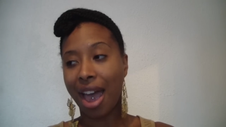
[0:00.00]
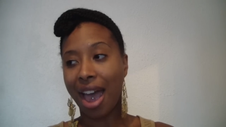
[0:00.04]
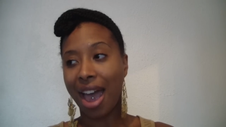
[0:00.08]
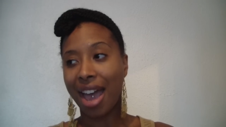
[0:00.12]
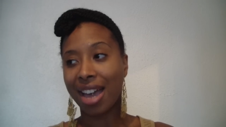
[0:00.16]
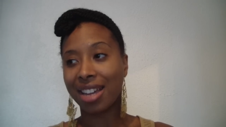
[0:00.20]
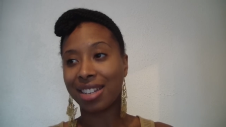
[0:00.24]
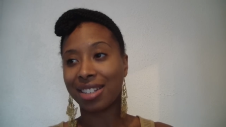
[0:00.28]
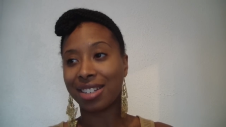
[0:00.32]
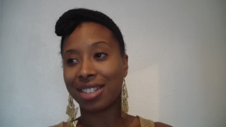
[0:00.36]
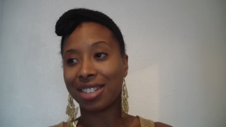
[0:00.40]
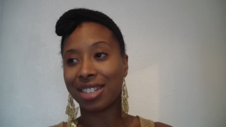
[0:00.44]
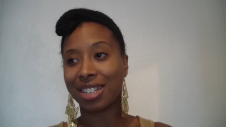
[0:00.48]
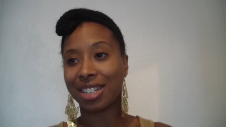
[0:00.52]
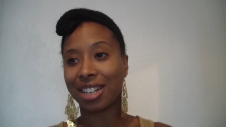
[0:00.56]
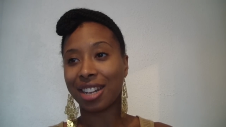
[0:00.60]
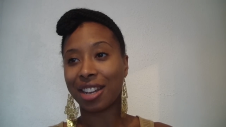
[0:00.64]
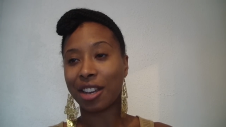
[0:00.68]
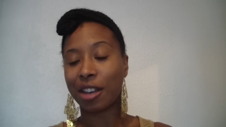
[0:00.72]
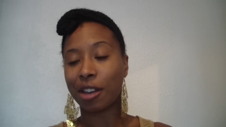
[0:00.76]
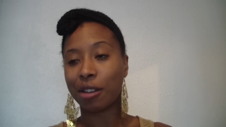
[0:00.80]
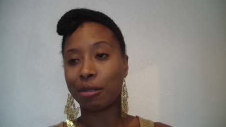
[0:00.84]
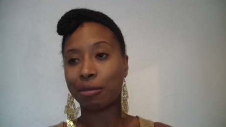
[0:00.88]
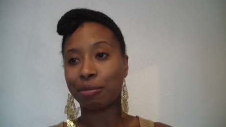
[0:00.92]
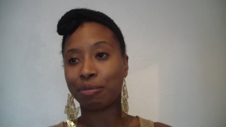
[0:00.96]
And
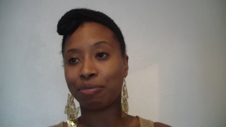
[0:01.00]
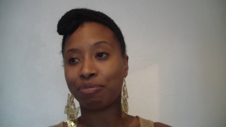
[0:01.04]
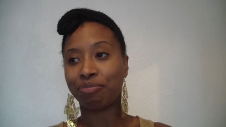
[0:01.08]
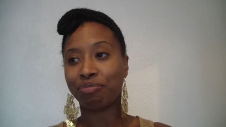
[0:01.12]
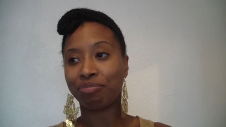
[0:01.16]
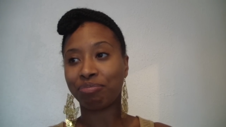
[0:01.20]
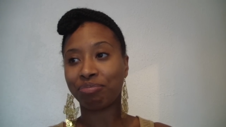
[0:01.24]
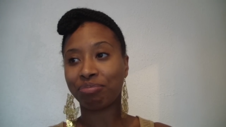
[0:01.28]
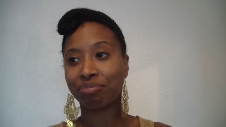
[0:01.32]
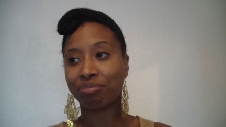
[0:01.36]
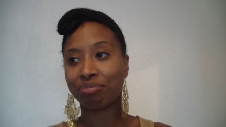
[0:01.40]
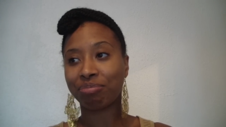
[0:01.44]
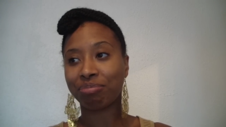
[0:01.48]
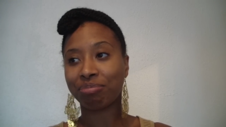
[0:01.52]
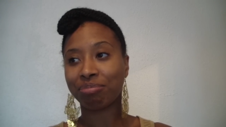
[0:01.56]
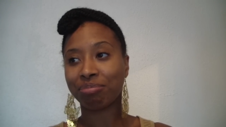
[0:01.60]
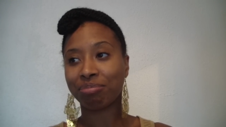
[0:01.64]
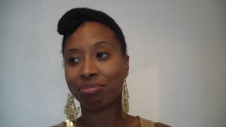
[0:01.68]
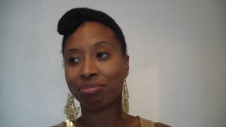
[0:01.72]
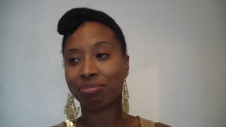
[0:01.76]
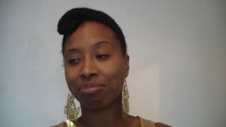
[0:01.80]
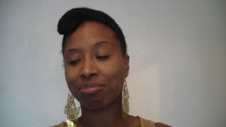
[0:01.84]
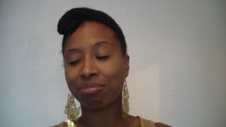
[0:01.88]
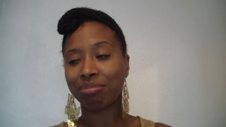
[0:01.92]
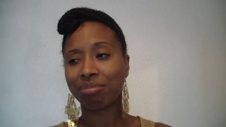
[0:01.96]
um,
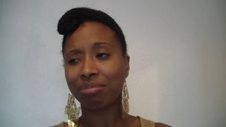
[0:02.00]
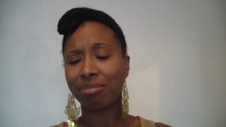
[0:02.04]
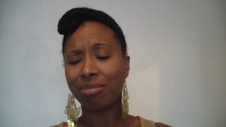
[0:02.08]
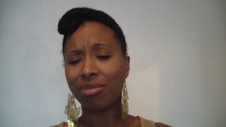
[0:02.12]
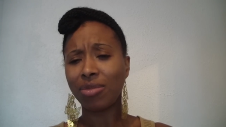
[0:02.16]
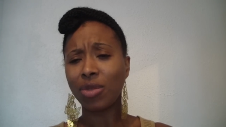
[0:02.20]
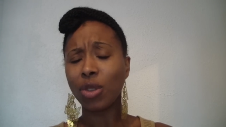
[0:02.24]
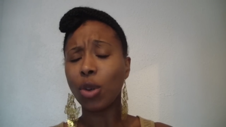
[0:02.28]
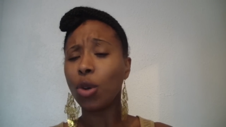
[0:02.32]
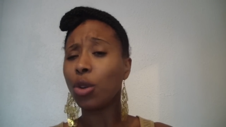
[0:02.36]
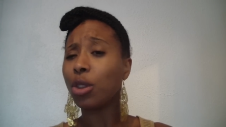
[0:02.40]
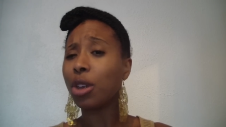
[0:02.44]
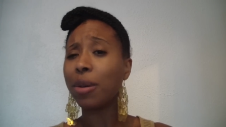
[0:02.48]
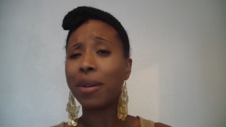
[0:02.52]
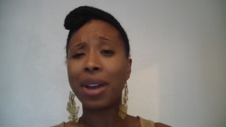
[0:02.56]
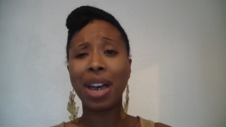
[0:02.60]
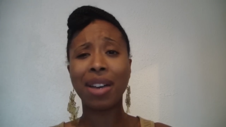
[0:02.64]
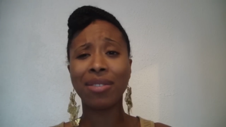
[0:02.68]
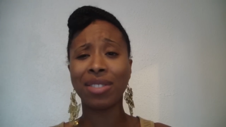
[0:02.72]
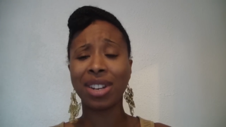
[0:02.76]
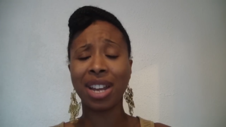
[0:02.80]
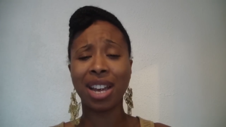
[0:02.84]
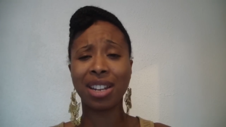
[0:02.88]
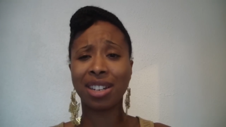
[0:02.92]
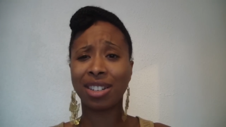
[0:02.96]
although I
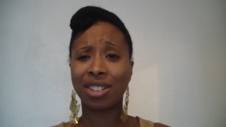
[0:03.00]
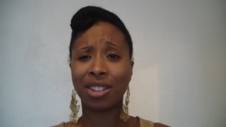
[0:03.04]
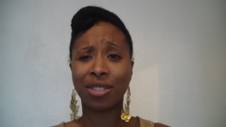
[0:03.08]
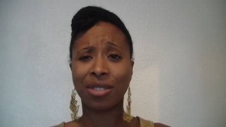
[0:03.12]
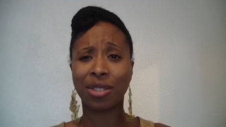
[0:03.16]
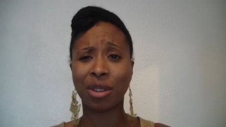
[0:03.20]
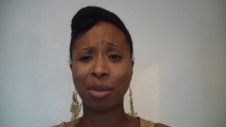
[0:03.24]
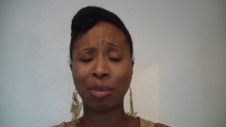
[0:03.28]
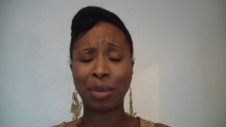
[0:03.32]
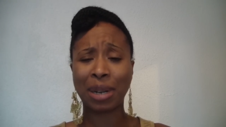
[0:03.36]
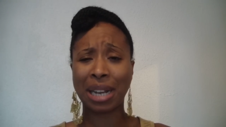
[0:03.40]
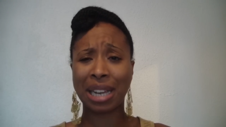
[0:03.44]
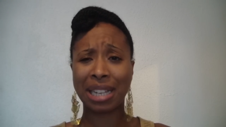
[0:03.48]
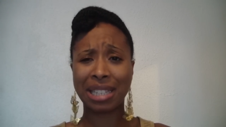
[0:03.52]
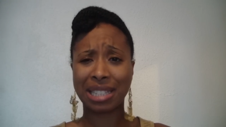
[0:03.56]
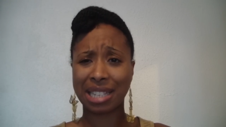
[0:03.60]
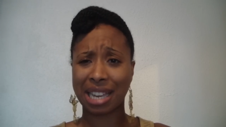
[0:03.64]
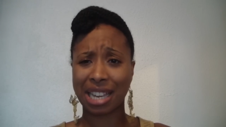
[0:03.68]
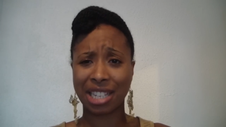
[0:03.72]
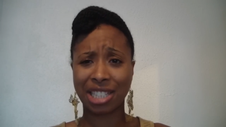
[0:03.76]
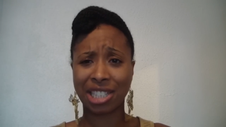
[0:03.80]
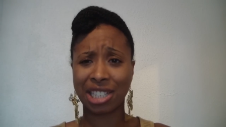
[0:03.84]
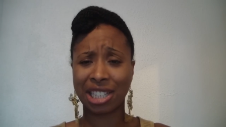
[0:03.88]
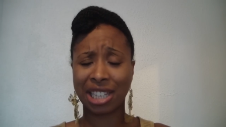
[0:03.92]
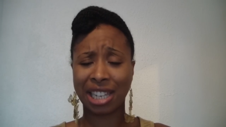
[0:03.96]
haven't had a lot of complaints
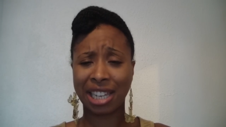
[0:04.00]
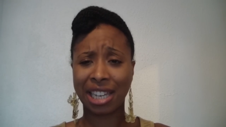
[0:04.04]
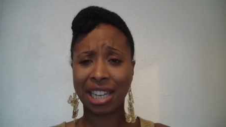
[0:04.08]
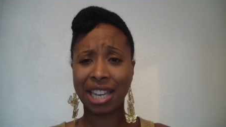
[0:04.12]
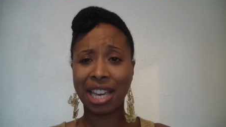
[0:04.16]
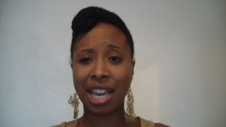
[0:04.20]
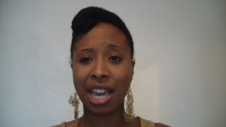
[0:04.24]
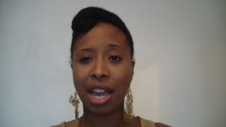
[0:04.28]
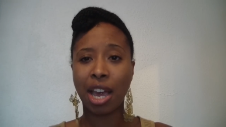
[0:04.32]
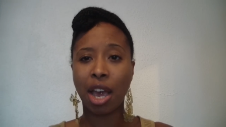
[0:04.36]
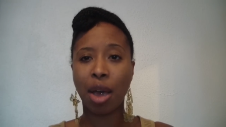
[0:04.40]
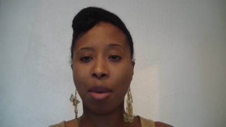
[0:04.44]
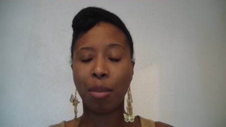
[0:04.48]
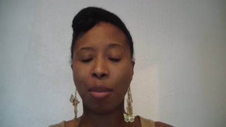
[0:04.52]
actually,